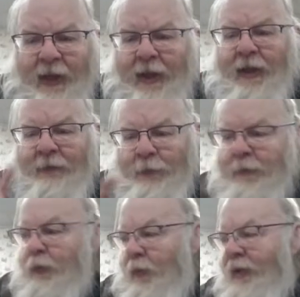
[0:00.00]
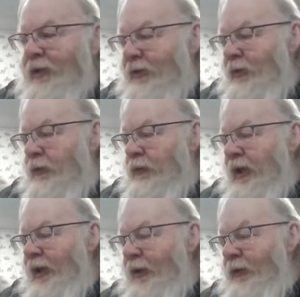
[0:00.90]
if people want to
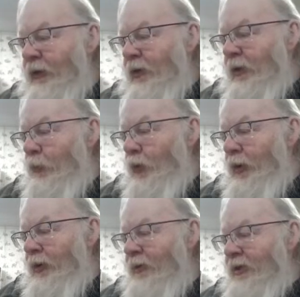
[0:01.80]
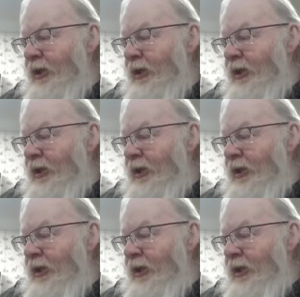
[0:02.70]
take a look more close